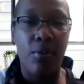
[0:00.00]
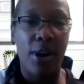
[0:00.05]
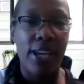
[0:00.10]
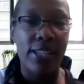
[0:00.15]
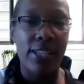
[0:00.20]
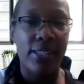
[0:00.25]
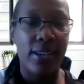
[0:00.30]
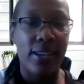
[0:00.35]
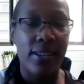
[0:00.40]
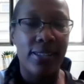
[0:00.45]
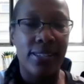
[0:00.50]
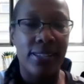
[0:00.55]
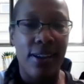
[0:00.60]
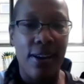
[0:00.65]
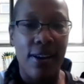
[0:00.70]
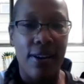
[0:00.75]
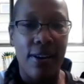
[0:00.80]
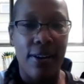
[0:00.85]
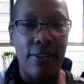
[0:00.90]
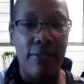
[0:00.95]
process
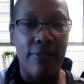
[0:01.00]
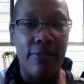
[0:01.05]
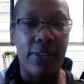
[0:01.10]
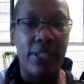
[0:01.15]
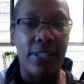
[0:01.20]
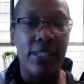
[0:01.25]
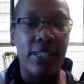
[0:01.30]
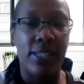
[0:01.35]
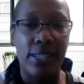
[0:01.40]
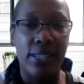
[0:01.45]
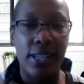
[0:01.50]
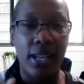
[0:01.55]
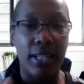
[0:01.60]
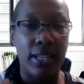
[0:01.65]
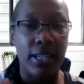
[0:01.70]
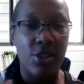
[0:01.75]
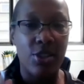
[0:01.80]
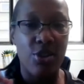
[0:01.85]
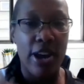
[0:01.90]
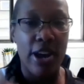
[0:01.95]
of
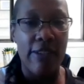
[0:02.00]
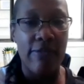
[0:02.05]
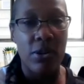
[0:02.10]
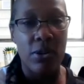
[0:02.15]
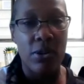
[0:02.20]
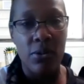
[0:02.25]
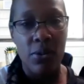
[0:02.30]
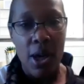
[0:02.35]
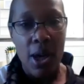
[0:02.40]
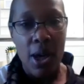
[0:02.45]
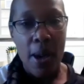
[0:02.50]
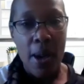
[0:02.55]
selling travel.